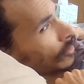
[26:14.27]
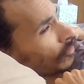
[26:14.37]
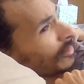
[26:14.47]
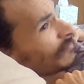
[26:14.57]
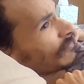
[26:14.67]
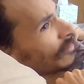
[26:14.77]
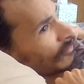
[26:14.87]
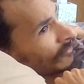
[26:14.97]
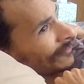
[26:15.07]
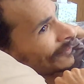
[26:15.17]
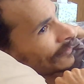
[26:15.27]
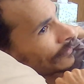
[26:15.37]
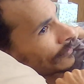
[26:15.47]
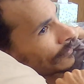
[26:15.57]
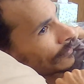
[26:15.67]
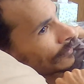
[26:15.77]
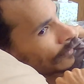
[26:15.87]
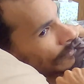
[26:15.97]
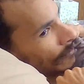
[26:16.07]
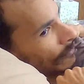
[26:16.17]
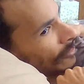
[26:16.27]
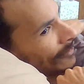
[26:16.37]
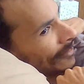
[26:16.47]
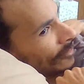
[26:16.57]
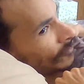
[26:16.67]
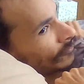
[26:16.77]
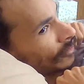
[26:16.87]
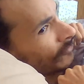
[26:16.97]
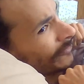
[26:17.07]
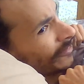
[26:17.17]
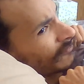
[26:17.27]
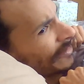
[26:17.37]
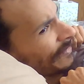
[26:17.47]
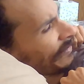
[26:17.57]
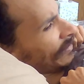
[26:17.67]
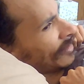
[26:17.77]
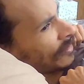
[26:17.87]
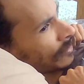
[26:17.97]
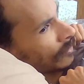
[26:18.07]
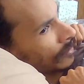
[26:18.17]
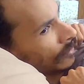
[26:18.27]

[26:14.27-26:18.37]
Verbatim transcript: Cody Rhodes versus Roman Reigns.